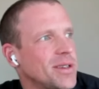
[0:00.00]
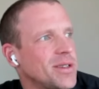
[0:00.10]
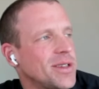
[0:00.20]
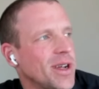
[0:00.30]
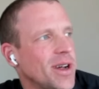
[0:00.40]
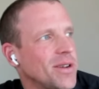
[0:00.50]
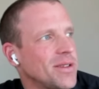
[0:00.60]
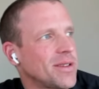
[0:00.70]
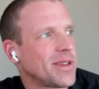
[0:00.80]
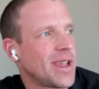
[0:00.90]
So
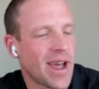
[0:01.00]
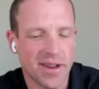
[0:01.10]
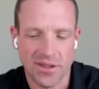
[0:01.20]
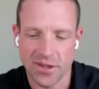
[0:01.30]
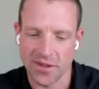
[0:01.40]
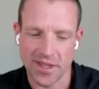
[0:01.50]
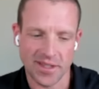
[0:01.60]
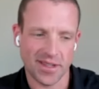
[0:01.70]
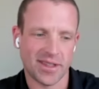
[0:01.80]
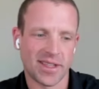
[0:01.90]
yeah, dude,
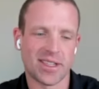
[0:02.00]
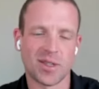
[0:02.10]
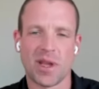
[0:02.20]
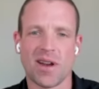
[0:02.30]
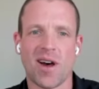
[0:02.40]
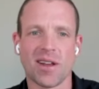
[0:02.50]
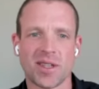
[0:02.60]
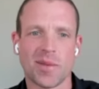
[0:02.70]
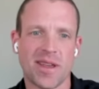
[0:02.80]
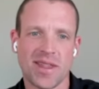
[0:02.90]
this has been
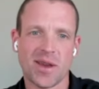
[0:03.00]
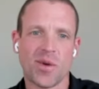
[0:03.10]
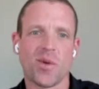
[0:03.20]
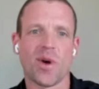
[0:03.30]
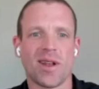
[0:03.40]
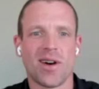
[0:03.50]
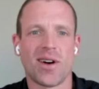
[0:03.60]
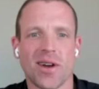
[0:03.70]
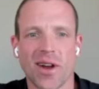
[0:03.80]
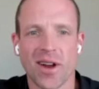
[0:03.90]
awesome. I think we went
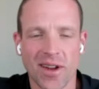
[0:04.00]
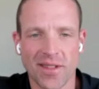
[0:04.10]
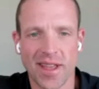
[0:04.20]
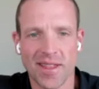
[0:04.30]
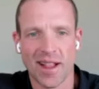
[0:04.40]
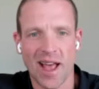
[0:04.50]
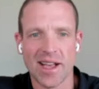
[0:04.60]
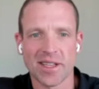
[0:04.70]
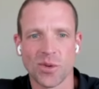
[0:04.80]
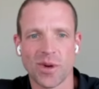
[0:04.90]
longer than the
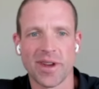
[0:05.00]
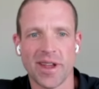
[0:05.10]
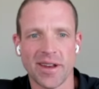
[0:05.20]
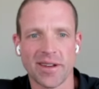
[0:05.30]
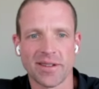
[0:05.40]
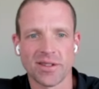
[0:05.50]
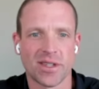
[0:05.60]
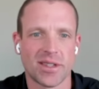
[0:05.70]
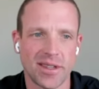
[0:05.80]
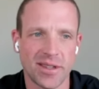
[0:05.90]
last one, and
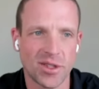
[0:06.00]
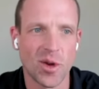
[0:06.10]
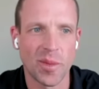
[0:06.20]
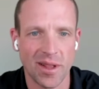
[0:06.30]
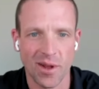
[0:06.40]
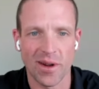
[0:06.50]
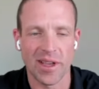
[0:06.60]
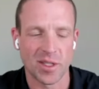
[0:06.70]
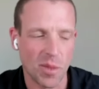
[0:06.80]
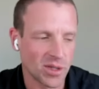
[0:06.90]
just so many
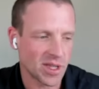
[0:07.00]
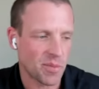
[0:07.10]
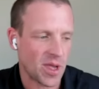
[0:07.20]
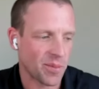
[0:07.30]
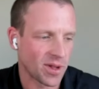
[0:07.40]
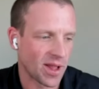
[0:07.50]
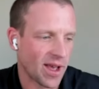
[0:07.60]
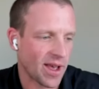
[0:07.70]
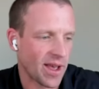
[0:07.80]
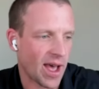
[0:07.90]
learnings. Most of the people
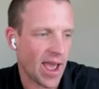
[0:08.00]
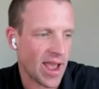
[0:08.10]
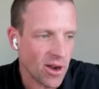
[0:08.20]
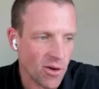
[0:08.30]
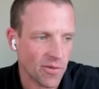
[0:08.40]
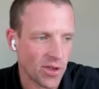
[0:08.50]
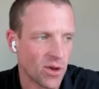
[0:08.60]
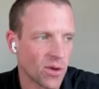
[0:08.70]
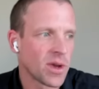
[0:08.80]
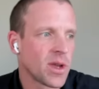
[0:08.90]
I
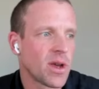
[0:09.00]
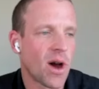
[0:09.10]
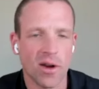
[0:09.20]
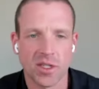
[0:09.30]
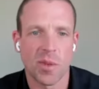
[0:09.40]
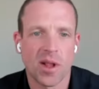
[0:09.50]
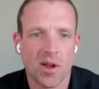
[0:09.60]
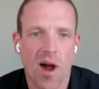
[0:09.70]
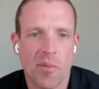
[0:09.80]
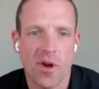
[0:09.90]
interview are smaller
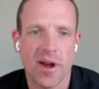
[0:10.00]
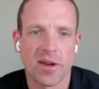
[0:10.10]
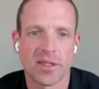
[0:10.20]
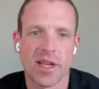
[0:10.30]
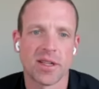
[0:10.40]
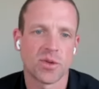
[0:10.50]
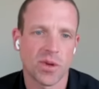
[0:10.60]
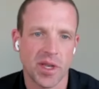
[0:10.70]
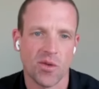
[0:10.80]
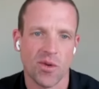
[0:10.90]
operators, and it's
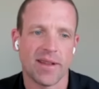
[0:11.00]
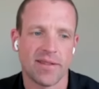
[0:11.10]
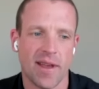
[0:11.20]
really great